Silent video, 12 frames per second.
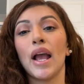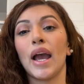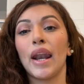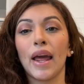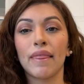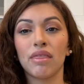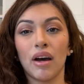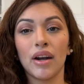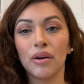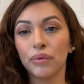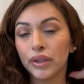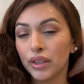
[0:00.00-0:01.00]
And I thought
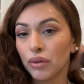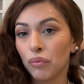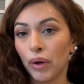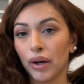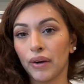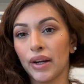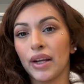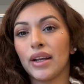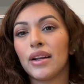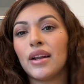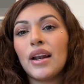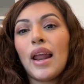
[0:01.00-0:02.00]
I wanted to wear
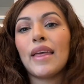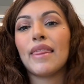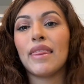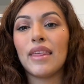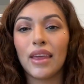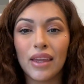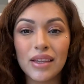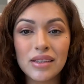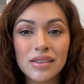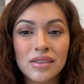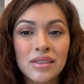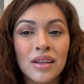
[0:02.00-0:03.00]
it like
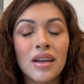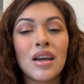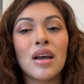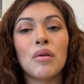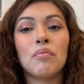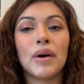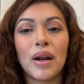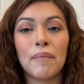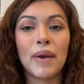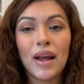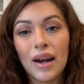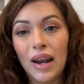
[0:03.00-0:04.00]
this, but I'm
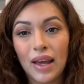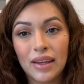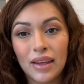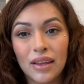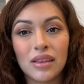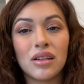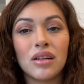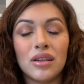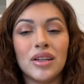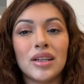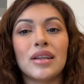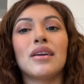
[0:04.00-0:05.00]
not liking the
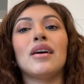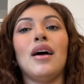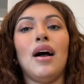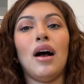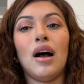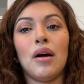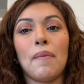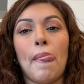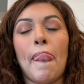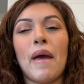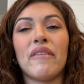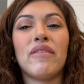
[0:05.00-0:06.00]
look.
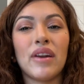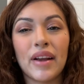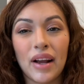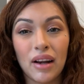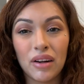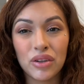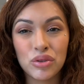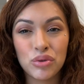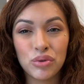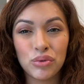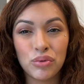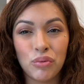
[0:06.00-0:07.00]
I feel like I look
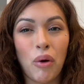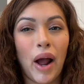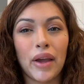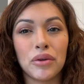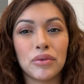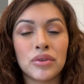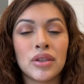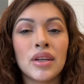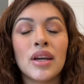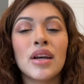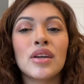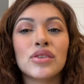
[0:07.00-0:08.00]
too wild.
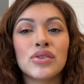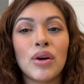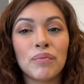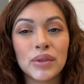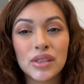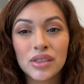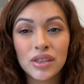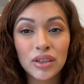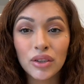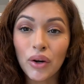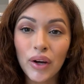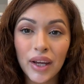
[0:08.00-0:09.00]
So I'm just
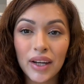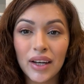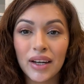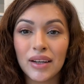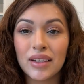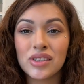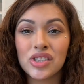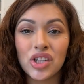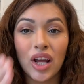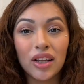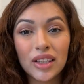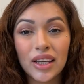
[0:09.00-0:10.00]
gonna go ahead and
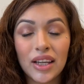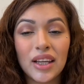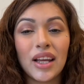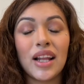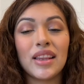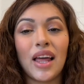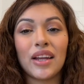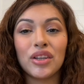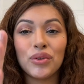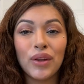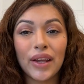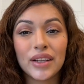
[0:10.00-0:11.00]
gel it and like
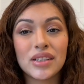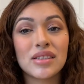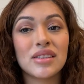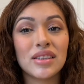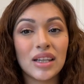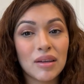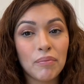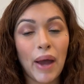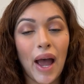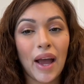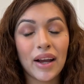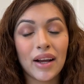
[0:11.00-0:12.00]
do like a slick
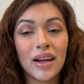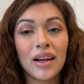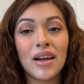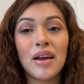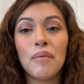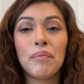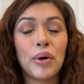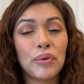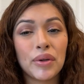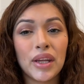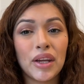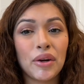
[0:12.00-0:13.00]
back
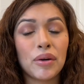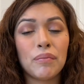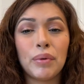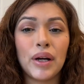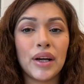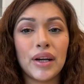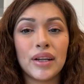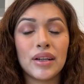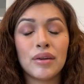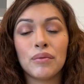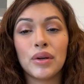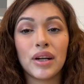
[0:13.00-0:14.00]
pony or bun,
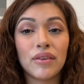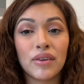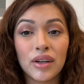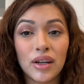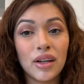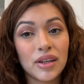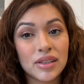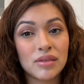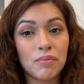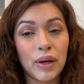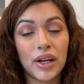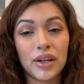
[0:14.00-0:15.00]
whatever looks
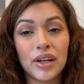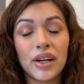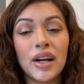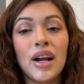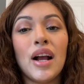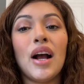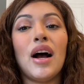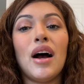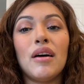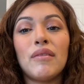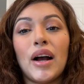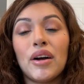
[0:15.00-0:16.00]
better.
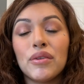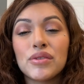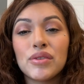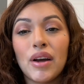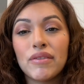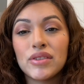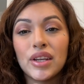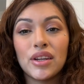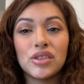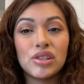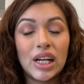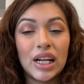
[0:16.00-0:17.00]
I also have to
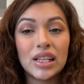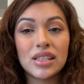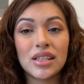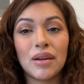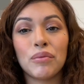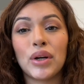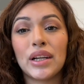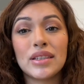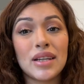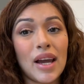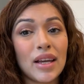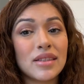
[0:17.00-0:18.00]
get dressed. I'm wearing
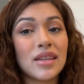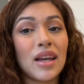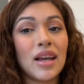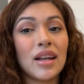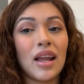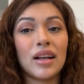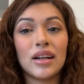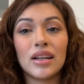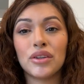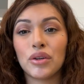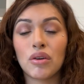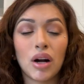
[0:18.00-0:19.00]
tights and like a
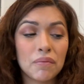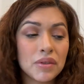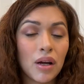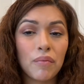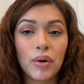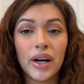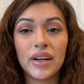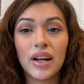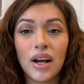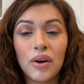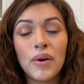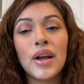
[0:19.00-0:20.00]
little crop top right
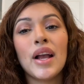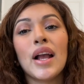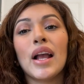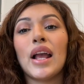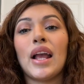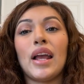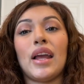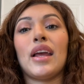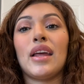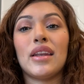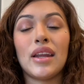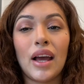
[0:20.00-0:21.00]
now,
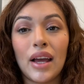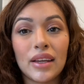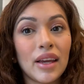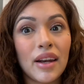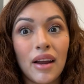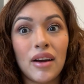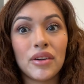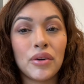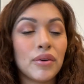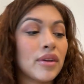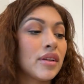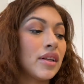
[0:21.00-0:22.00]
and I cannot
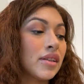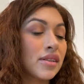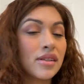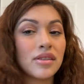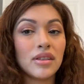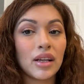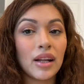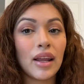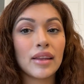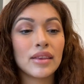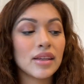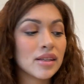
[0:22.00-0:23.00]
go to the dentist looking
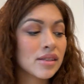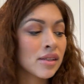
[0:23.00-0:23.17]
like this.